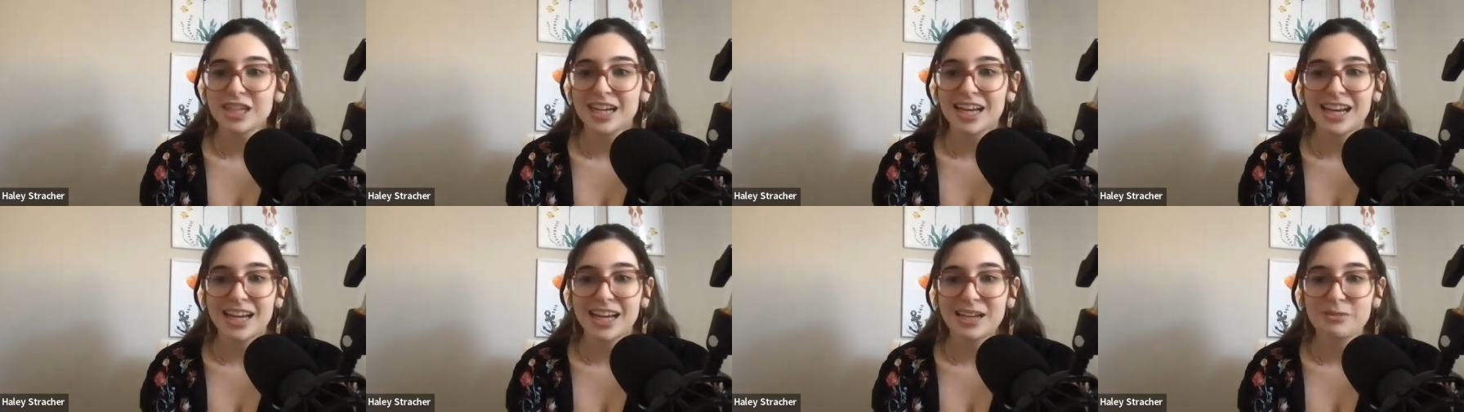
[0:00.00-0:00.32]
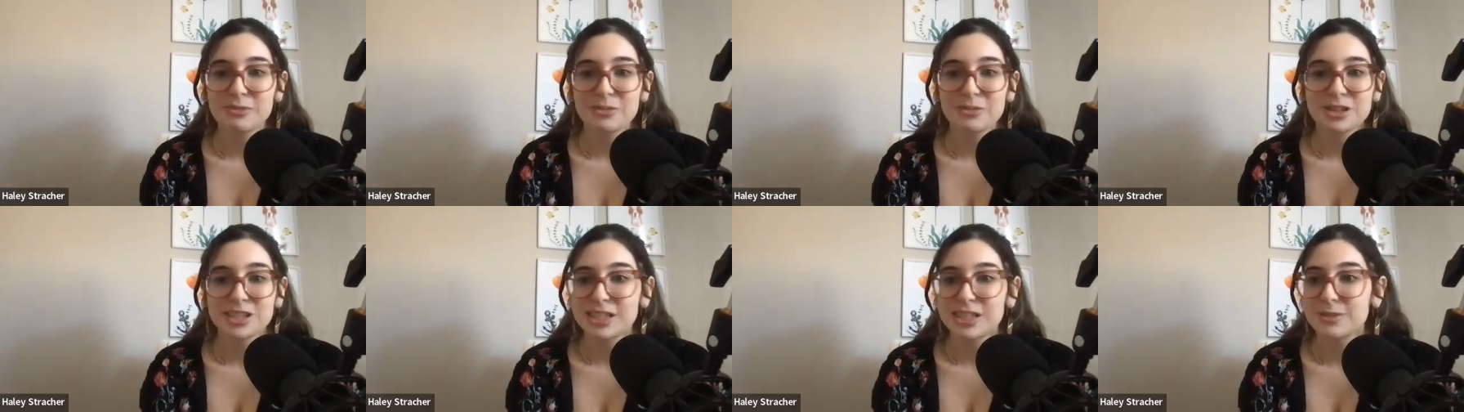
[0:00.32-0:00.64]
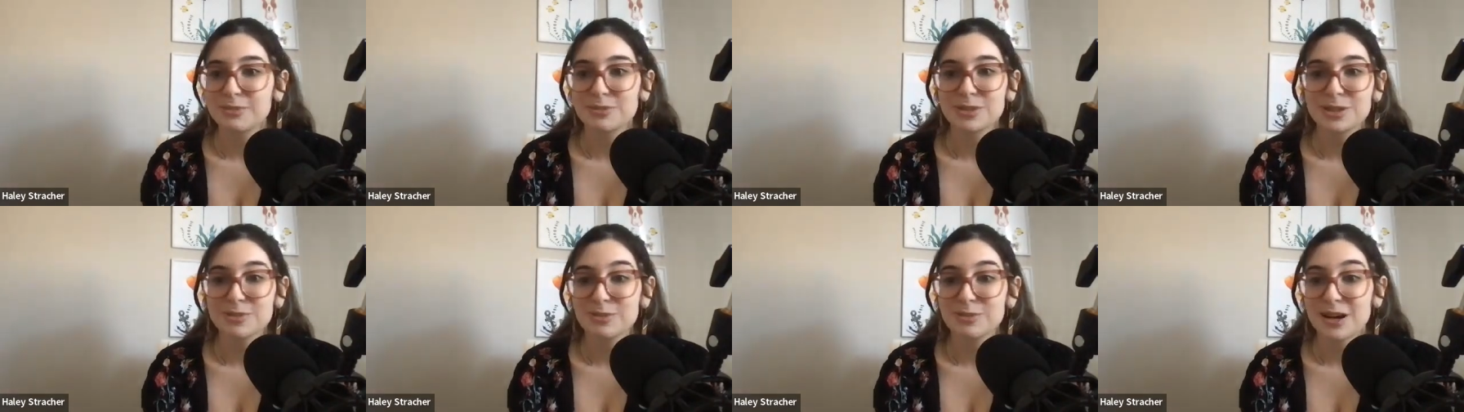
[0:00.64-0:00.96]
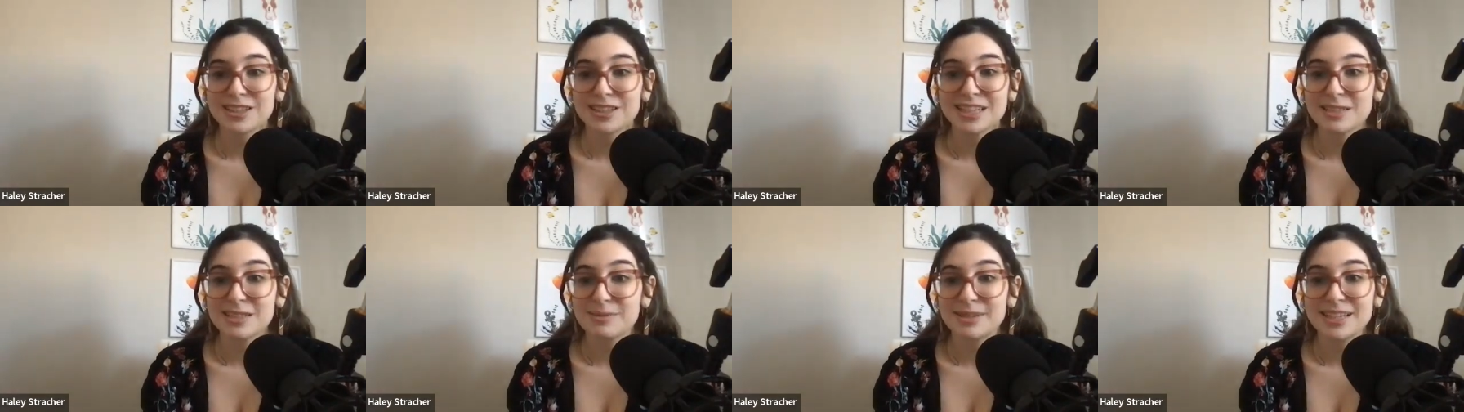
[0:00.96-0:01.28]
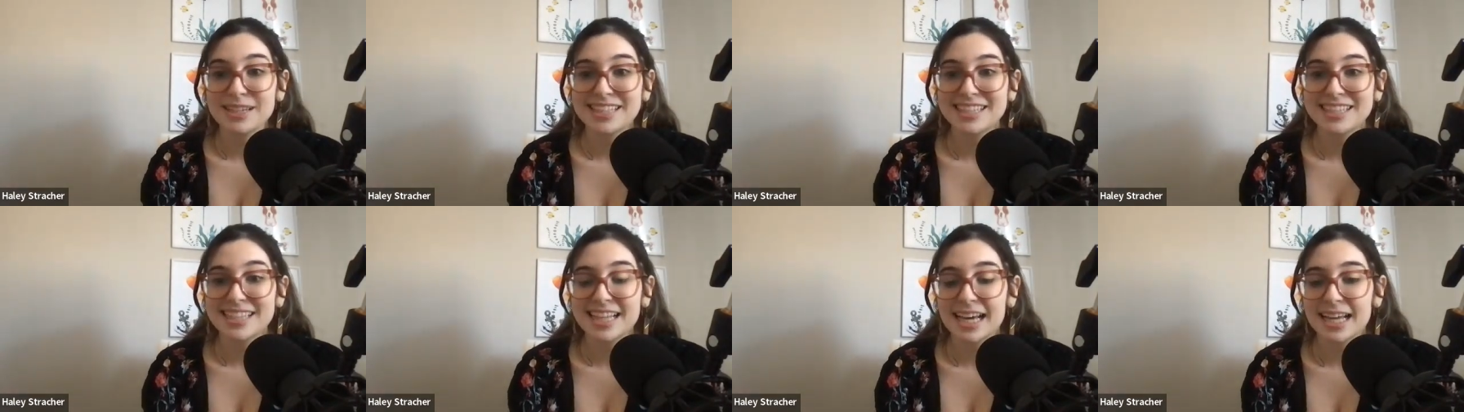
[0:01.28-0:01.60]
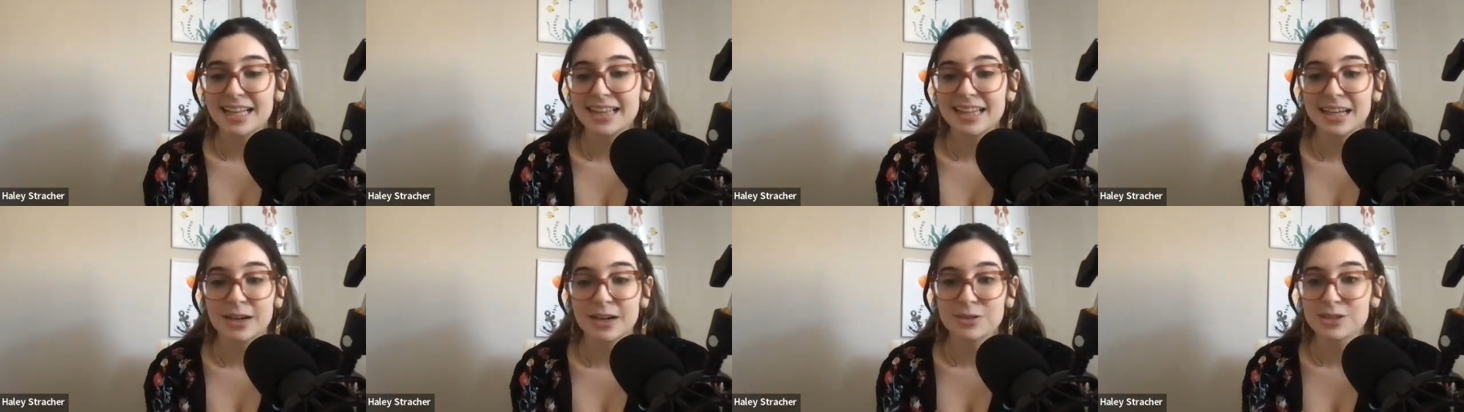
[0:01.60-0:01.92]
a more seamless process because
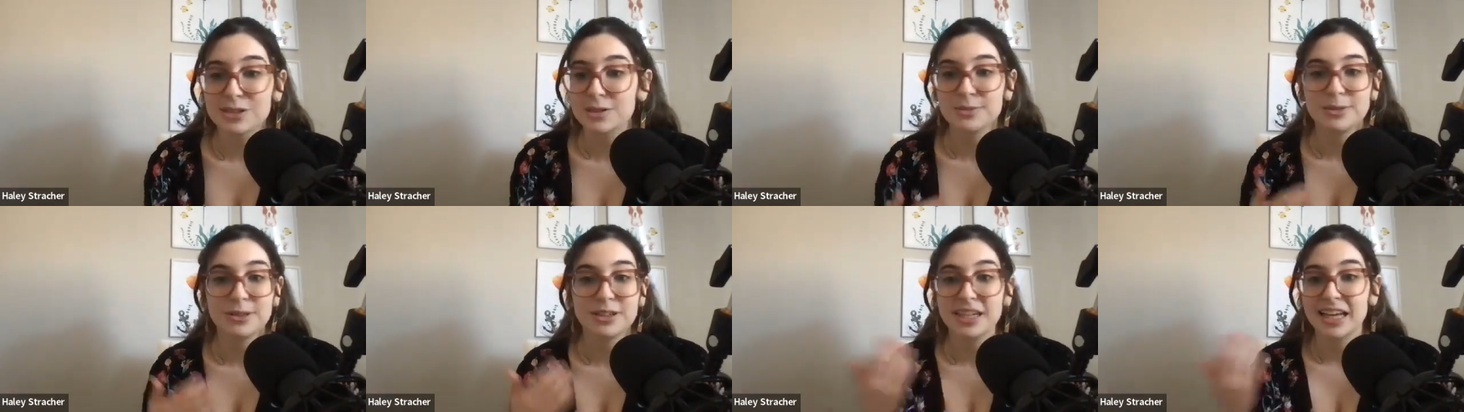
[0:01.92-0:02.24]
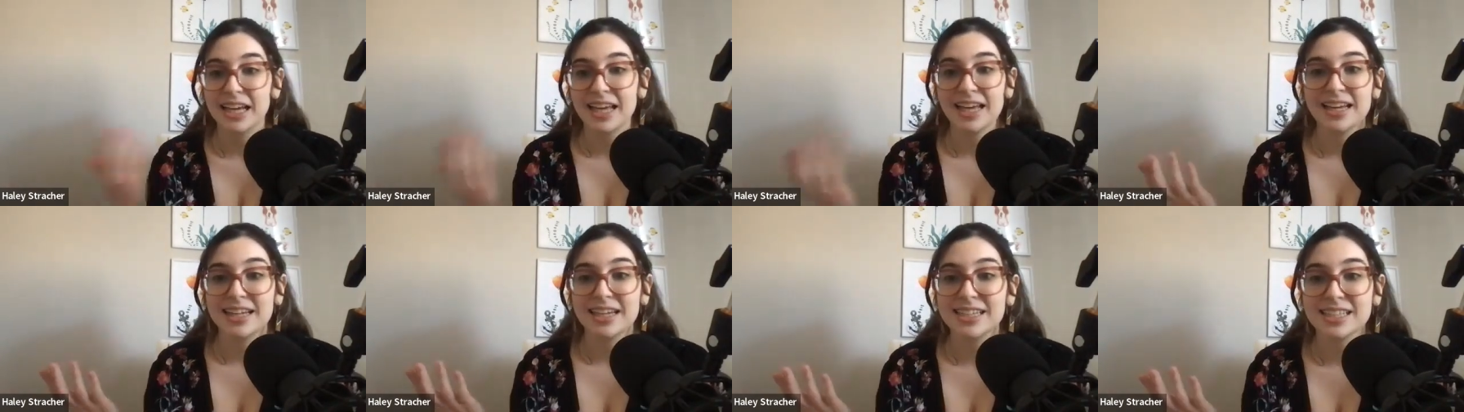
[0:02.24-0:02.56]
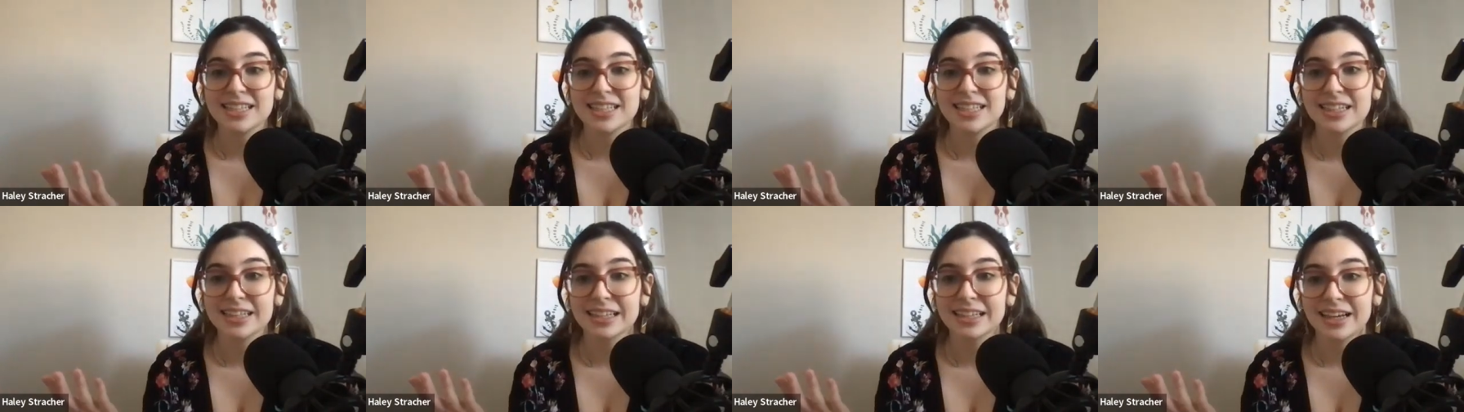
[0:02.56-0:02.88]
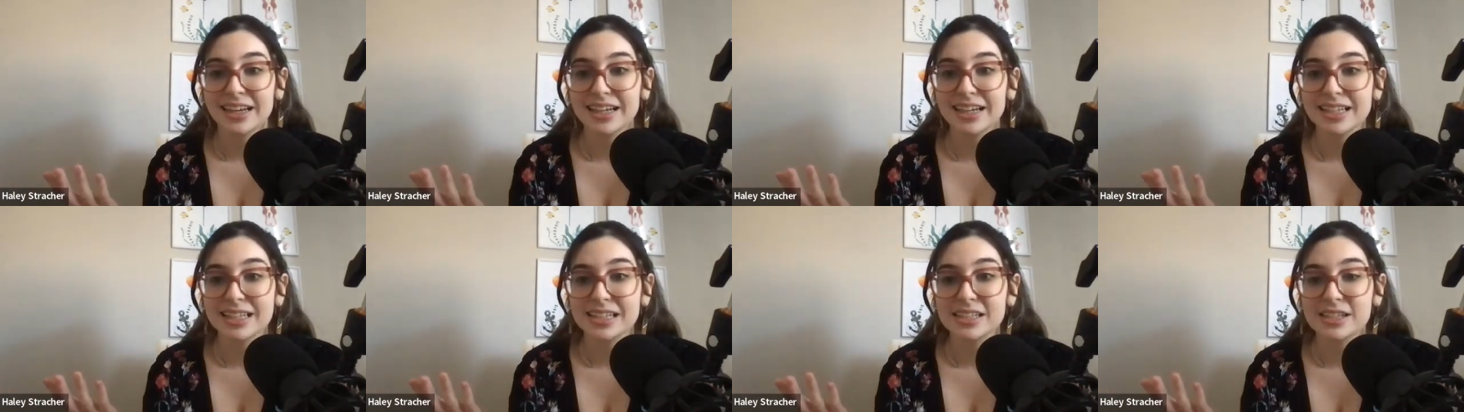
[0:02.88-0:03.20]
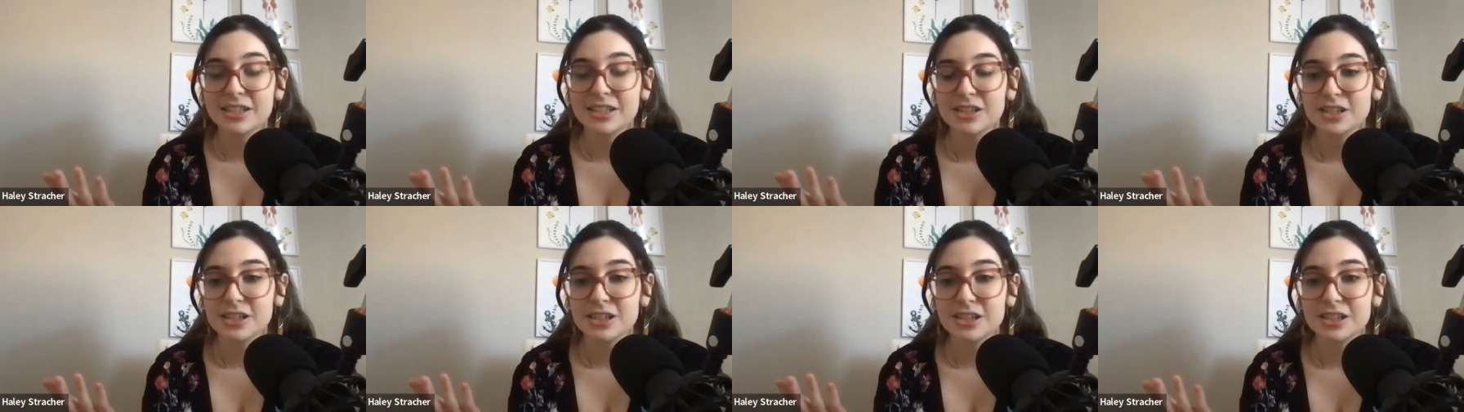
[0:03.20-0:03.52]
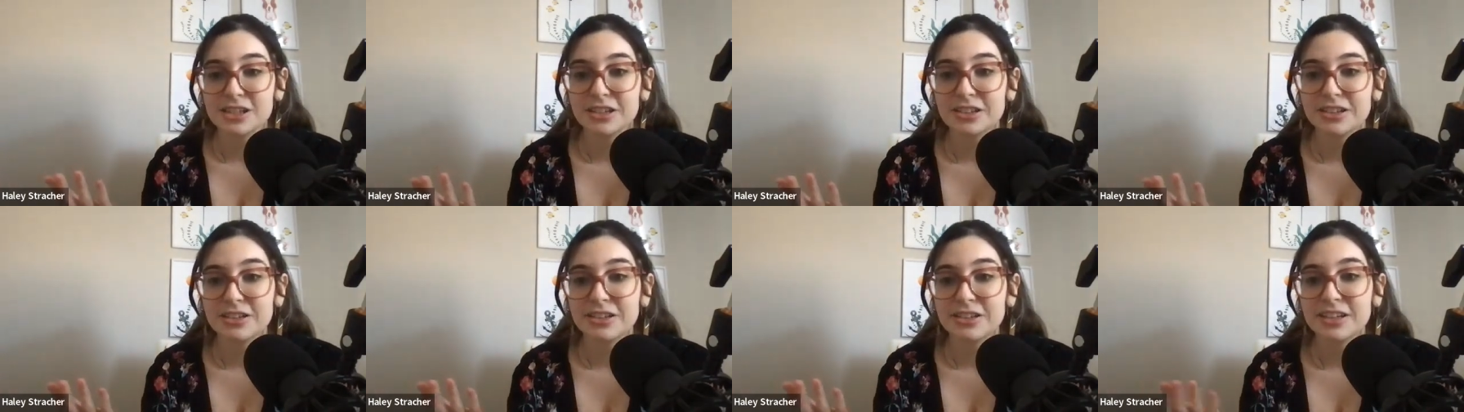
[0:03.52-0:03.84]
then that was communicated to the clients
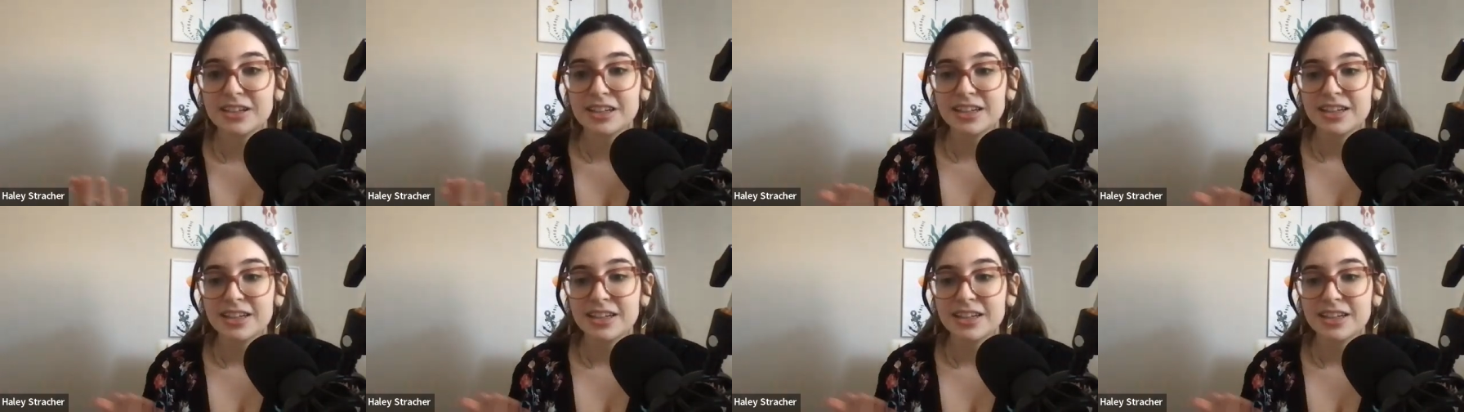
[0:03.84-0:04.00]
too.